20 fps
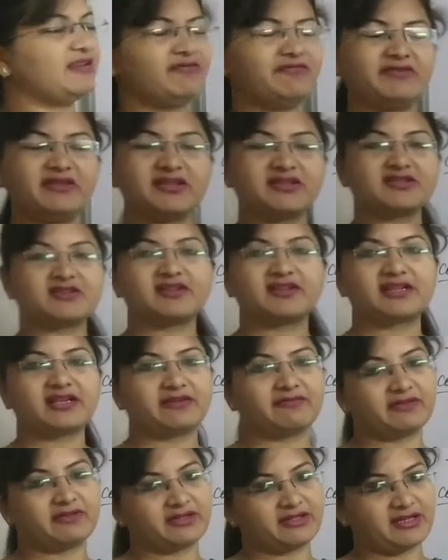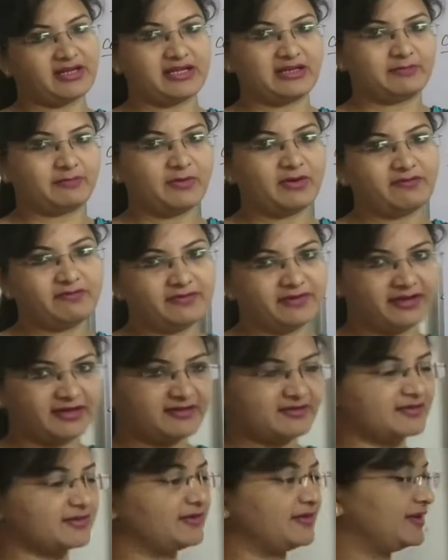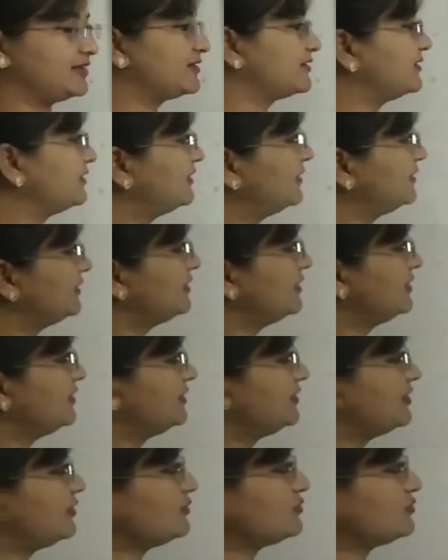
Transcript: efficiently with the help of internet. Now